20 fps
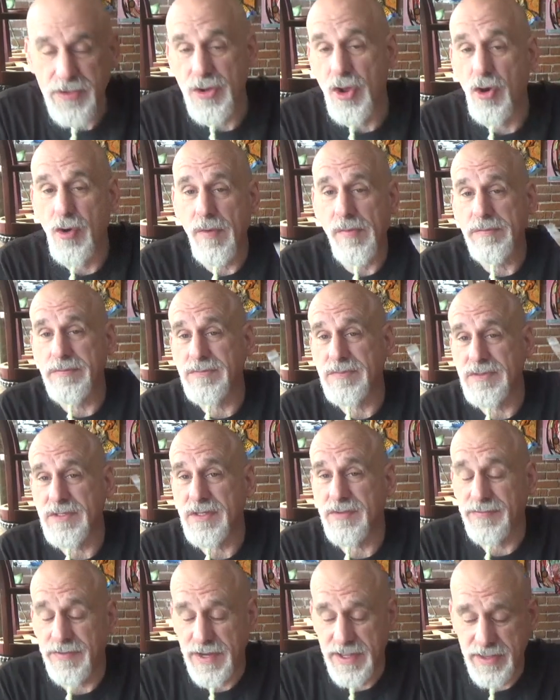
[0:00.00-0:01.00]
Nope.
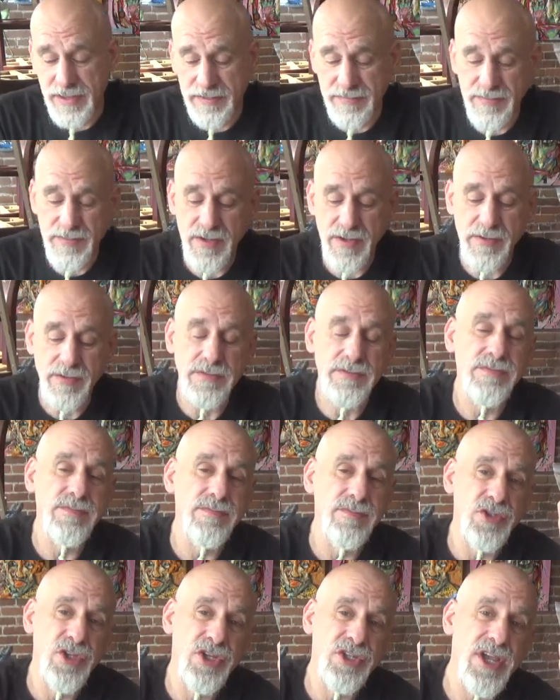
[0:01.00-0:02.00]
Finally.
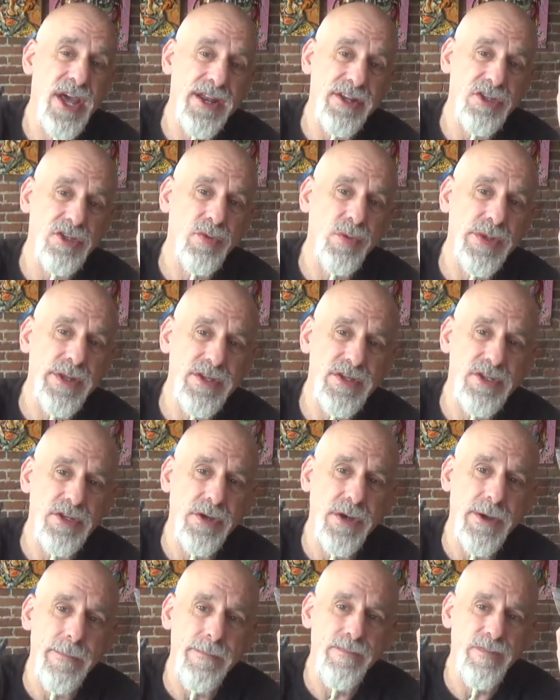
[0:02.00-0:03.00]
This had a sweetness
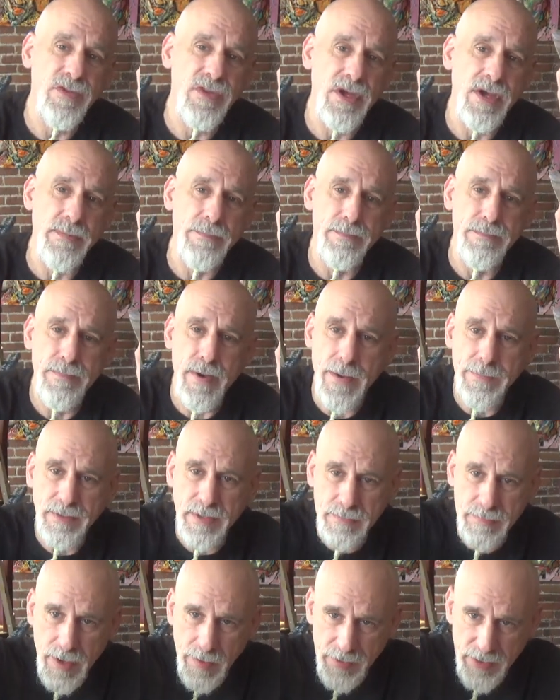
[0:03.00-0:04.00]
to it. The
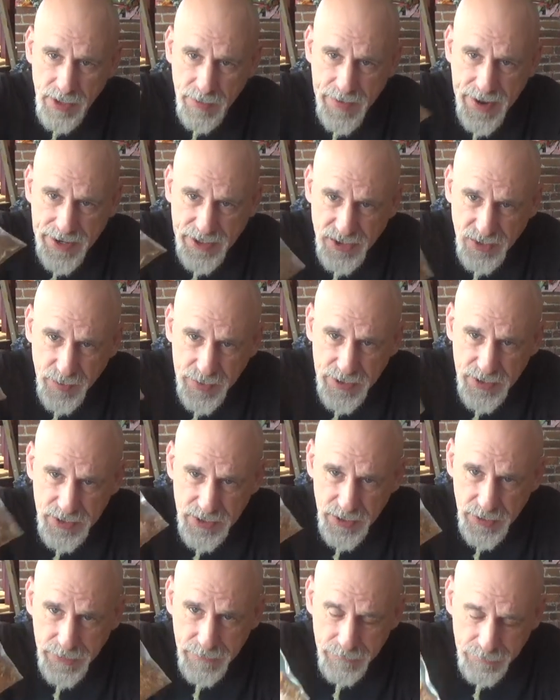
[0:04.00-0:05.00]
pumpkin bubblegum had a sweetness
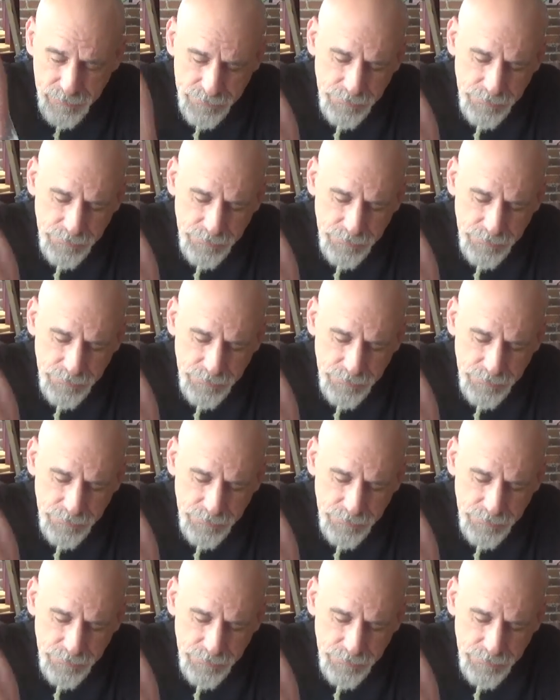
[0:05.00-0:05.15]
to it.